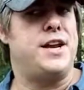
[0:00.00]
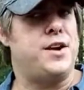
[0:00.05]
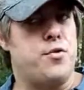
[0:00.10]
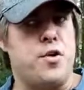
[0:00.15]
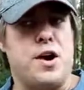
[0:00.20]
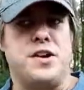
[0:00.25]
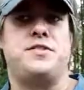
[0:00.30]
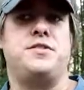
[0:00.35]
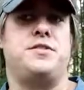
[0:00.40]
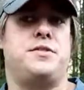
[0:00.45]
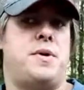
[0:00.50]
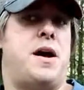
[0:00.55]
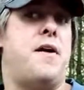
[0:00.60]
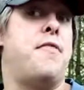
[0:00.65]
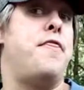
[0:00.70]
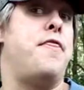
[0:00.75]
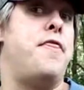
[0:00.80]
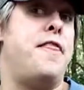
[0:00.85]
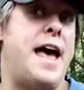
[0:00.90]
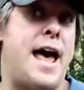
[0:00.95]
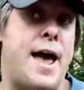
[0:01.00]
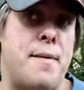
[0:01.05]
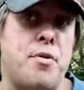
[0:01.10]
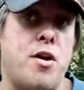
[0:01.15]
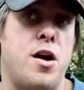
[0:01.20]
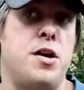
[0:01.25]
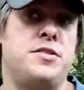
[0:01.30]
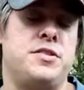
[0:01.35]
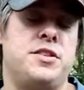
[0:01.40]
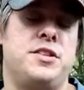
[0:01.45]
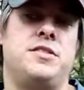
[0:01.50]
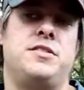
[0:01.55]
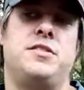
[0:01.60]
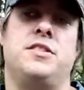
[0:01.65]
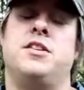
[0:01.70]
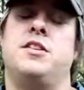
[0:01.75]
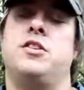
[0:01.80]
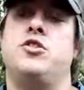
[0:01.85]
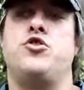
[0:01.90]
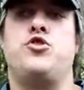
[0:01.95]
questions about that process,
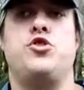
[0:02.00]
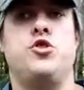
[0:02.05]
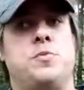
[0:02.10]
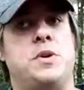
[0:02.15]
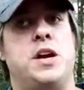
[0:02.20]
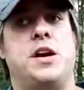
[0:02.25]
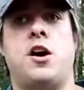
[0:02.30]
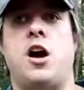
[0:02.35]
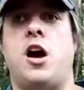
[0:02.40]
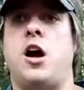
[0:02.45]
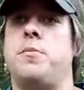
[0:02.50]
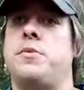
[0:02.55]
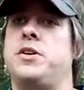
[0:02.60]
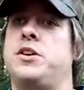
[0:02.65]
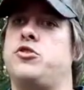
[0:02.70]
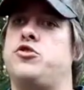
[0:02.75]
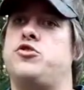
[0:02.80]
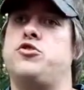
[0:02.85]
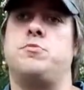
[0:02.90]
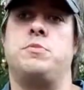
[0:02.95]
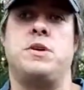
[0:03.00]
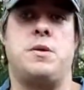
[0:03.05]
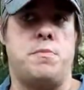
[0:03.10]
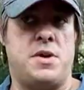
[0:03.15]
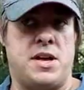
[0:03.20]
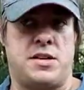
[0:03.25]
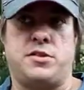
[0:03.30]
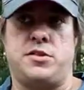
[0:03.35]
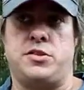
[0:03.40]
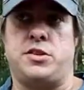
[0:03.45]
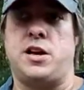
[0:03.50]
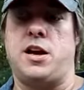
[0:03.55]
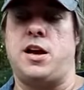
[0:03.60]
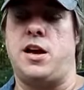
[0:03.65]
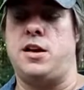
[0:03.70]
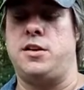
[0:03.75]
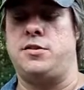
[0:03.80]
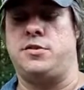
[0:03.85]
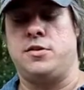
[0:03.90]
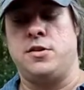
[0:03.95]
shoot me a comment, shoot me a message,
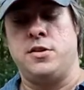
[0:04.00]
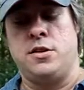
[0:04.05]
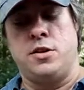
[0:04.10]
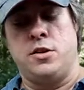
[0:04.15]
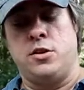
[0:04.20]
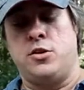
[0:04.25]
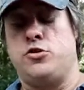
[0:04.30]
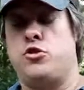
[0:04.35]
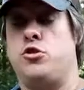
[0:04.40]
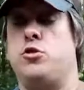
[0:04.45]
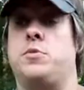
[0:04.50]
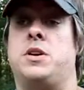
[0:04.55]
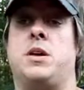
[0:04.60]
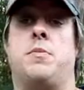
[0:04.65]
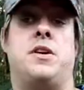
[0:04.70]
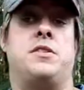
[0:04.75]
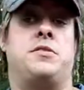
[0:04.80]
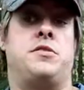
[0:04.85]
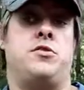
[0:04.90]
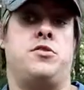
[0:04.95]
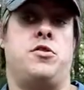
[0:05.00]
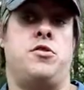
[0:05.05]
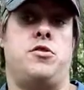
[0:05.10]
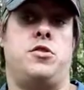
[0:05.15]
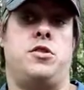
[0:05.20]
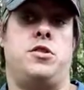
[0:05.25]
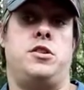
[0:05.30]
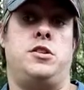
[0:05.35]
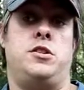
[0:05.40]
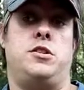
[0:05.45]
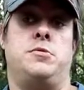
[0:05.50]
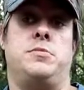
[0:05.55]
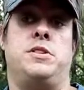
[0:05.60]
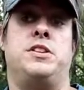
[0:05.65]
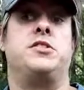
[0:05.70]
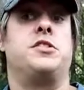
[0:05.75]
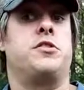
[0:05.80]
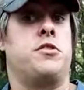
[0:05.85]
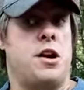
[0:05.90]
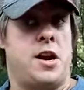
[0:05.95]
guys. Shoot me a message on
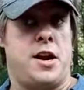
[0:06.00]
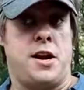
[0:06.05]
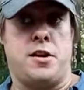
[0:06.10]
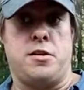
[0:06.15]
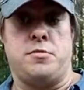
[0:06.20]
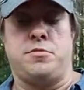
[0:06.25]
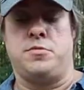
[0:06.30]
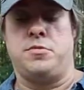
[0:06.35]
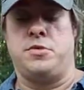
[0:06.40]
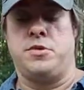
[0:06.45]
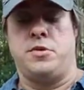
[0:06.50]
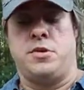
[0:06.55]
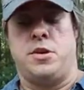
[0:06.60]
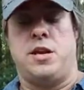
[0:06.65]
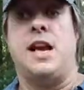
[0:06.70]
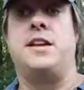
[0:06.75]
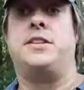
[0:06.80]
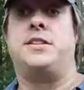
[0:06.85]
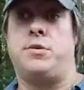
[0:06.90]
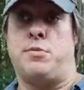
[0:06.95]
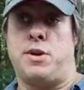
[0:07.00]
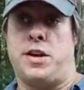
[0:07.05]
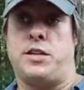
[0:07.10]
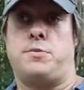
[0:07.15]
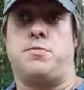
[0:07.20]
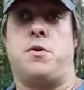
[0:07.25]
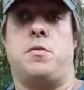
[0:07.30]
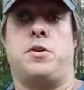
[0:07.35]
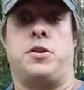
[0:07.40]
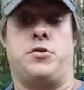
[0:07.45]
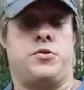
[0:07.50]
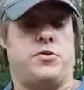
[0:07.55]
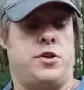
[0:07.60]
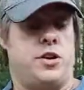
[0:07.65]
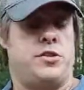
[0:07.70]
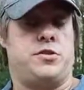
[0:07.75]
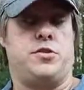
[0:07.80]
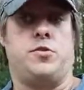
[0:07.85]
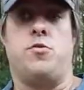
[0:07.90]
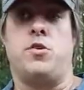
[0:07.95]
Instagram at T-Wade's Barbecue
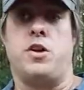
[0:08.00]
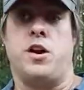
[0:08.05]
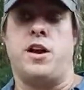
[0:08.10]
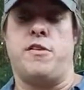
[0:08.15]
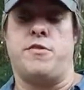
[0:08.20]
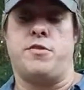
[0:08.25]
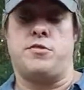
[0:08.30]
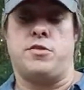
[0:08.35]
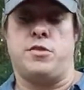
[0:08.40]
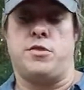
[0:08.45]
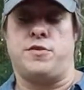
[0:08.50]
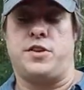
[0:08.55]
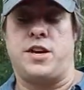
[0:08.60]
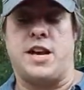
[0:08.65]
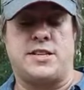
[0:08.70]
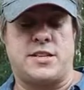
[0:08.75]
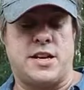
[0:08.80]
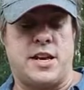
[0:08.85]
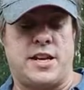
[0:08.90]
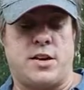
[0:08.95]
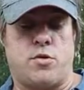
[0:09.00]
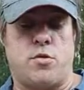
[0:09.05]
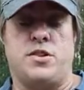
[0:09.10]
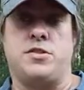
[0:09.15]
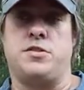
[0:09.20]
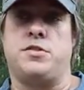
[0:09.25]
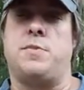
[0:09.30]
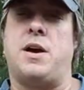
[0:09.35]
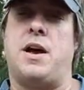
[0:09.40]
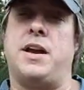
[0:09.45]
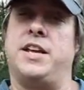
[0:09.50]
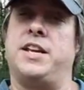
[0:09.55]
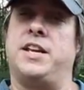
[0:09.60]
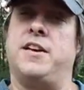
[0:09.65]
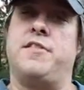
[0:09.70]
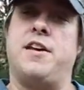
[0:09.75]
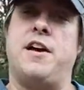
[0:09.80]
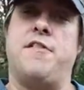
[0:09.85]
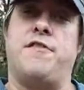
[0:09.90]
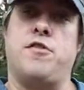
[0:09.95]
Treats or whatever. So if you guys got any questions about any
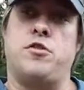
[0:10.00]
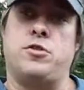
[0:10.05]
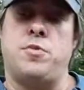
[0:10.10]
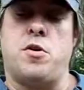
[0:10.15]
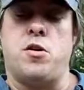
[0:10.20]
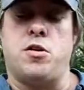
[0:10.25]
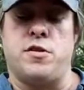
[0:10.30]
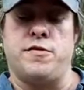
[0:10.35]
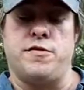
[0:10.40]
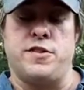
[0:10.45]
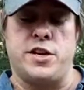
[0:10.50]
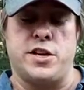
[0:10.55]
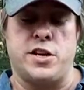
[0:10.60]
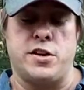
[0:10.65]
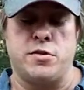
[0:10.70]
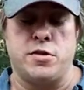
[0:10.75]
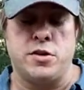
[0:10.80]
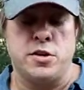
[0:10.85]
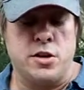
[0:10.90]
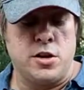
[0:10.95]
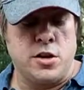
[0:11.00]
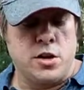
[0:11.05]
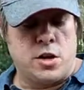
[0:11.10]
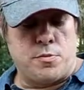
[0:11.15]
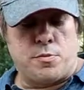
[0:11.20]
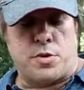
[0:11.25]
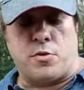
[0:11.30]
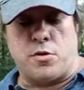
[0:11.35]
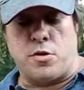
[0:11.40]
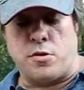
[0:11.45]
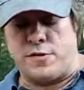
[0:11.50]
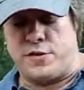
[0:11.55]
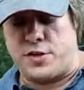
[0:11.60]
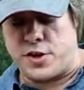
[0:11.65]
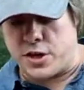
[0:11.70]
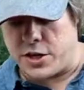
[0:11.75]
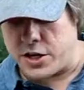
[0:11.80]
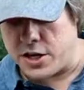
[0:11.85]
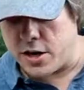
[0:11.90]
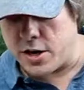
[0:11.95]
of that first part of the video. But what we've
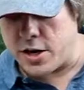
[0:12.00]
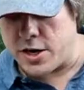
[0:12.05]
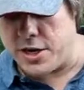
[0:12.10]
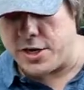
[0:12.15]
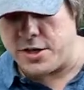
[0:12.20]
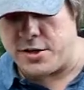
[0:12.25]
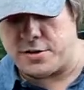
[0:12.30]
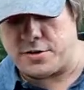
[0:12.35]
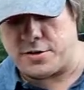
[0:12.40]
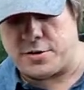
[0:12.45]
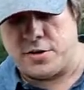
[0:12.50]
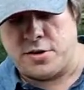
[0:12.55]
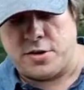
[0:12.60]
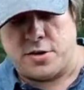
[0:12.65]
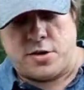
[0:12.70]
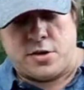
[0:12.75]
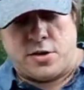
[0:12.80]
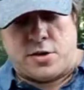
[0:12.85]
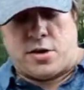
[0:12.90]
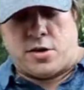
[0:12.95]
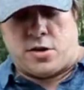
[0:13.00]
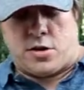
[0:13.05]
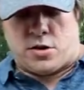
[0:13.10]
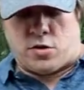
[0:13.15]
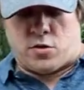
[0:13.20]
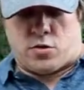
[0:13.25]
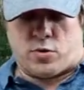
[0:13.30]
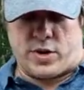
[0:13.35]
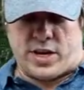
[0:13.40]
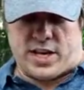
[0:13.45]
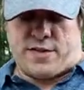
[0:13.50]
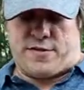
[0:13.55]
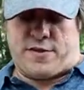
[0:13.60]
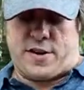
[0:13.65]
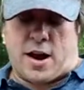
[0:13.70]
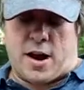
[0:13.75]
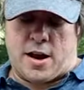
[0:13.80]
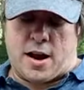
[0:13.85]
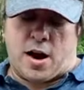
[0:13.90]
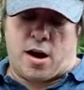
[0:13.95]
done here is we've
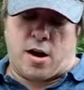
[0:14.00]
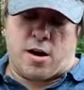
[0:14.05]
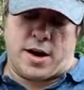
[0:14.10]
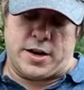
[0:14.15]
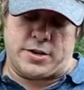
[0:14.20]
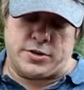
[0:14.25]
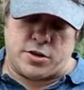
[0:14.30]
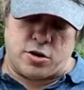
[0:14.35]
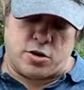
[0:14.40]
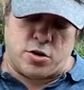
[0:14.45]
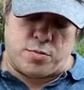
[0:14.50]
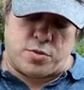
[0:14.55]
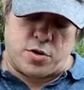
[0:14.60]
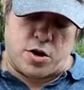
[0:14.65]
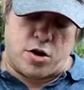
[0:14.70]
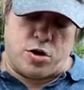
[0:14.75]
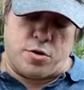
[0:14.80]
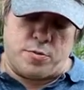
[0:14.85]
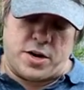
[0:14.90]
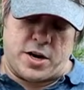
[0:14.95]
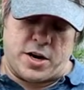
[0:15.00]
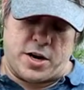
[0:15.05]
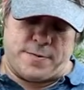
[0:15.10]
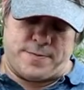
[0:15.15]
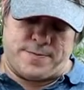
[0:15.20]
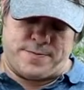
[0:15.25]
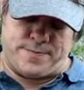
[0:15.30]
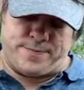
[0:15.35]
got our external probe here,